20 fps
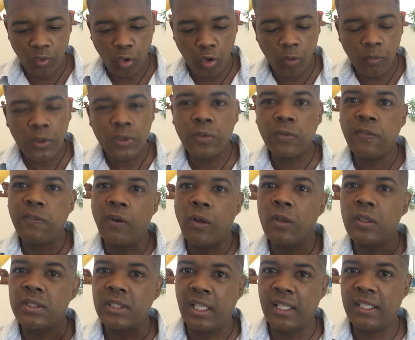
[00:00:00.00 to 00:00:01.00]
almost
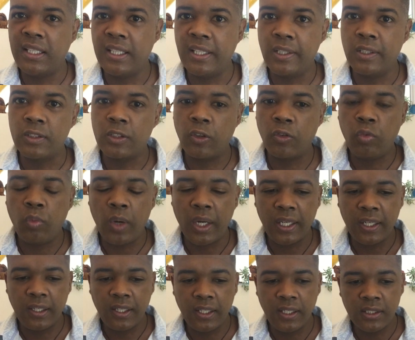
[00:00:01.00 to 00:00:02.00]
false ideas of
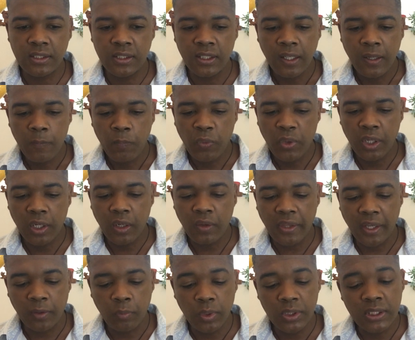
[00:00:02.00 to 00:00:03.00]
what it is, you know,
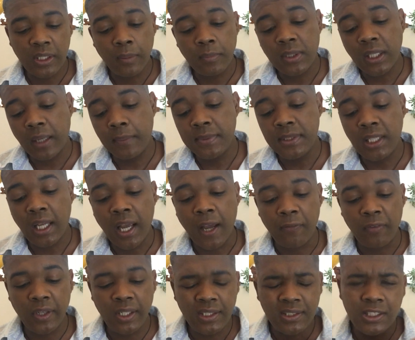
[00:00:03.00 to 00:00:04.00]
that we sometimes
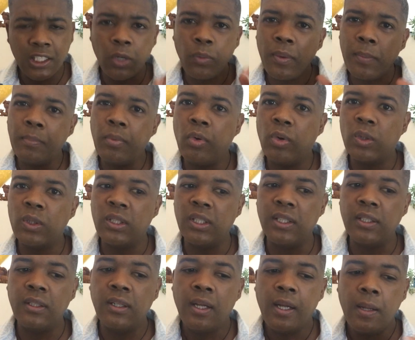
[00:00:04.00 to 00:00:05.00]
have. And it's so
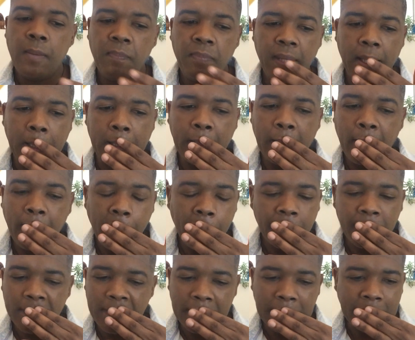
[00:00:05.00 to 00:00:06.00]
important that
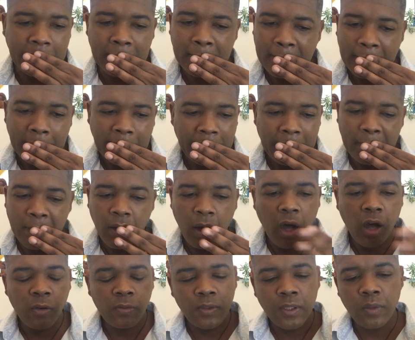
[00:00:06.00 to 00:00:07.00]
after a
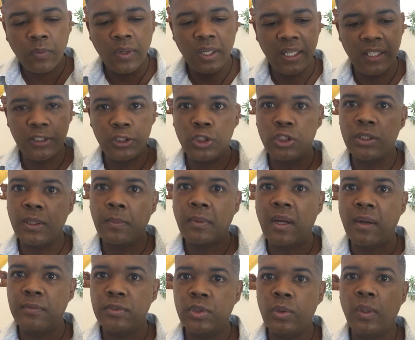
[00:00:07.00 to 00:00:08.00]
relationship
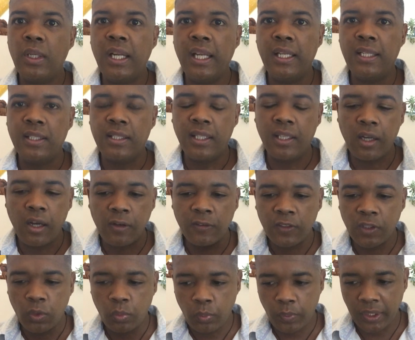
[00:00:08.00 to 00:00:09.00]
comes to an end, that
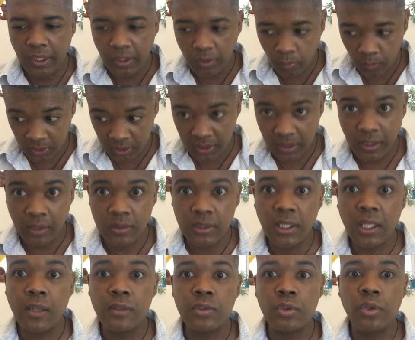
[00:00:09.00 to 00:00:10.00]
after we within
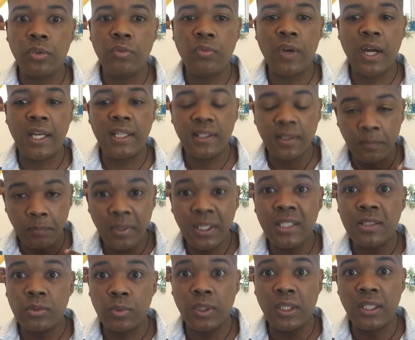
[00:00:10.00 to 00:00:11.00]
ourselves could find the
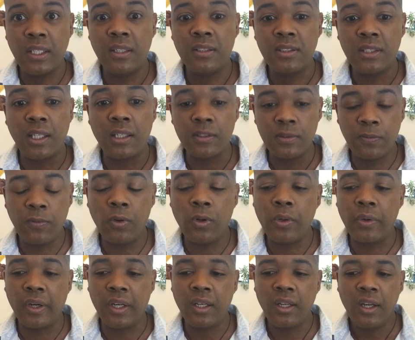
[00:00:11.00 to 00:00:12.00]
peace within ourselves
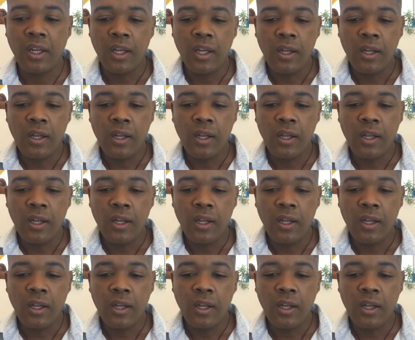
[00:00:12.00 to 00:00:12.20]
for it,